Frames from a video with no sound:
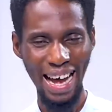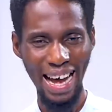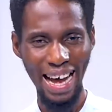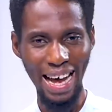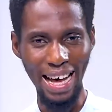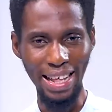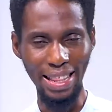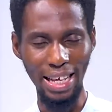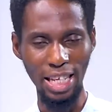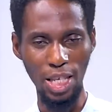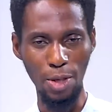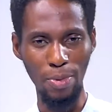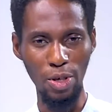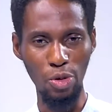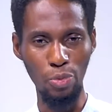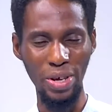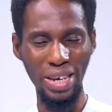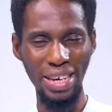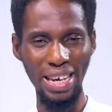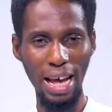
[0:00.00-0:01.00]
A, that's
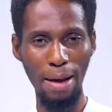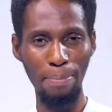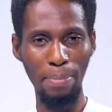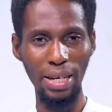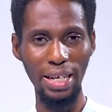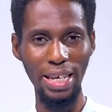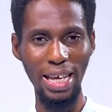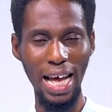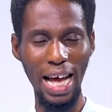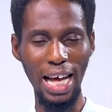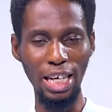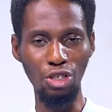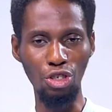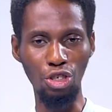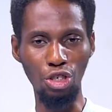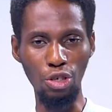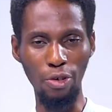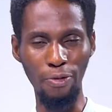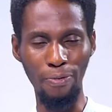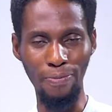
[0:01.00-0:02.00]
between Napoli and
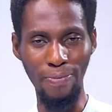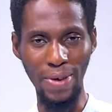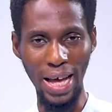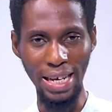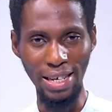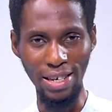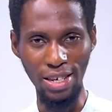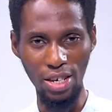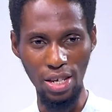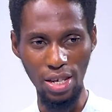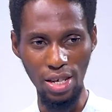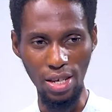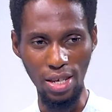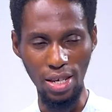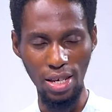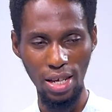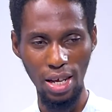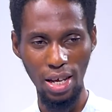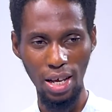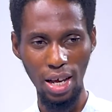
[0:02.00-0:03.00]

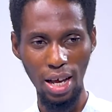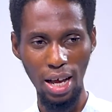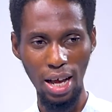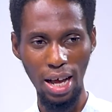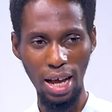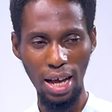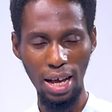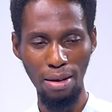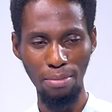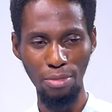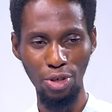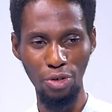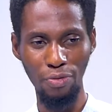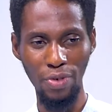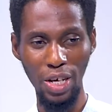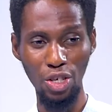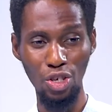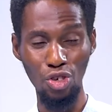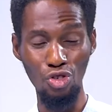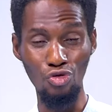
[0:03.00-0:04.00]
Juventus.
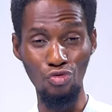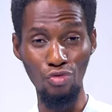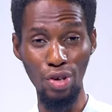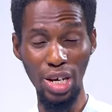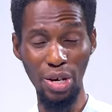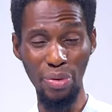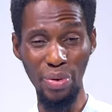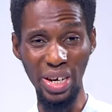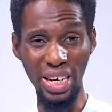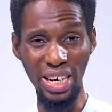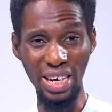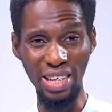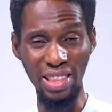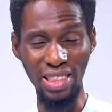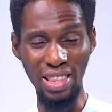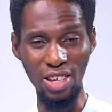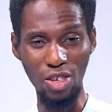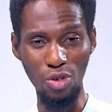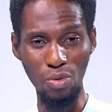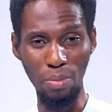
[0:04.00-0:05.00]
Juventus really, really need
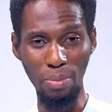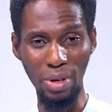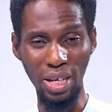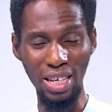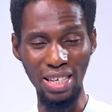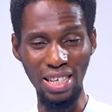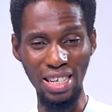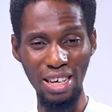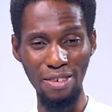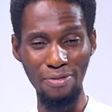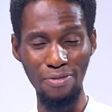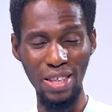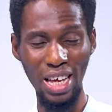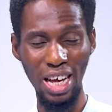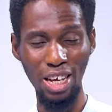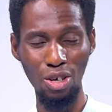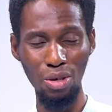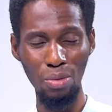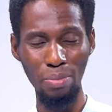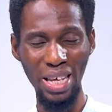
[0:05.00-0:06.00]
this one, because if they
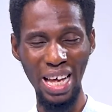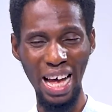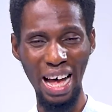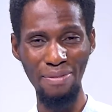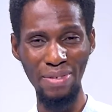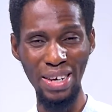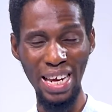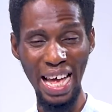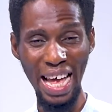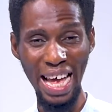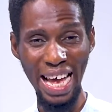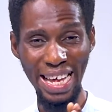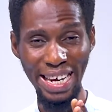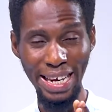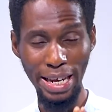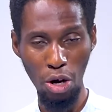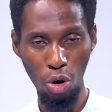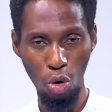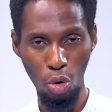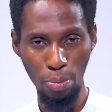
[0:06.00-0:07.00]
are going to be having
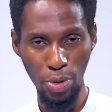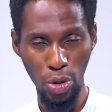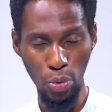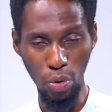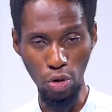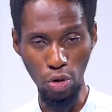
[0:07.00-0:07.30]
any hopes